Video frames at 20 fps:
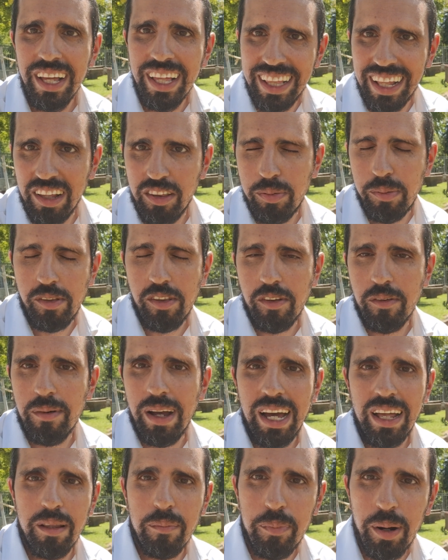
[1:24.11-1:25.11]
that specific
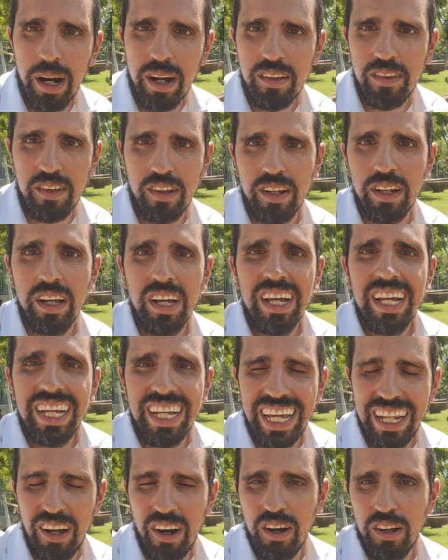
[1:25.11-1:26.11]
amount, and the person
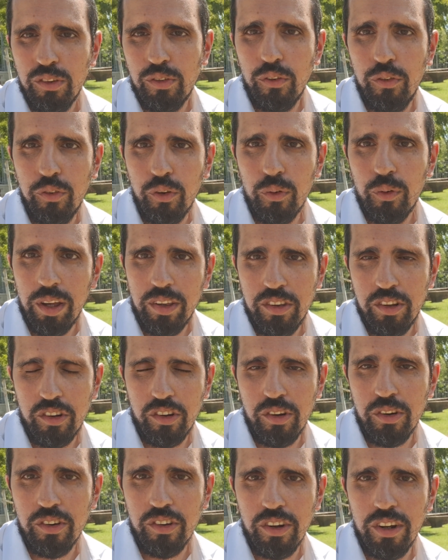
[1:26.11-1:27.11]
can ask for full
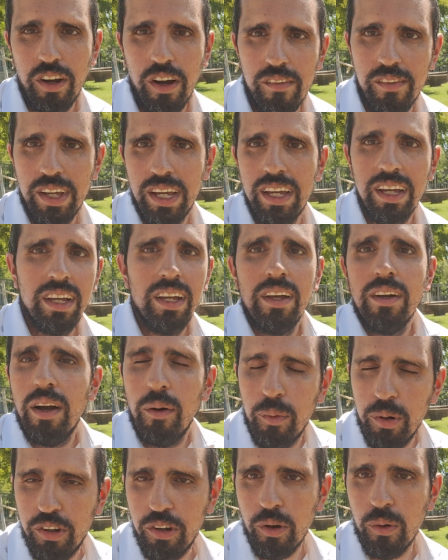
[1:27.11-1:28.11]
restitution of it.
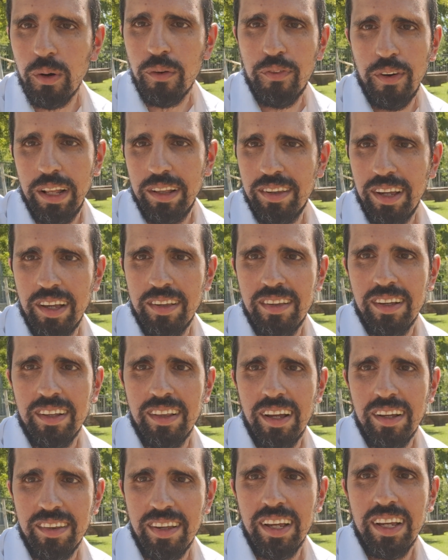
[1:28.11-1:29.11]
I'm wishing you all a fantastic
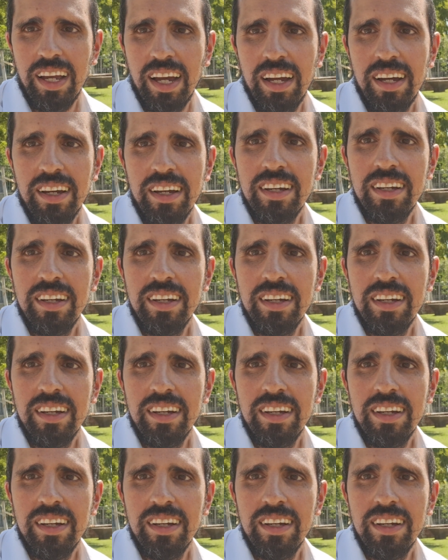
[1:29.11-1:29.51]
day. Take care.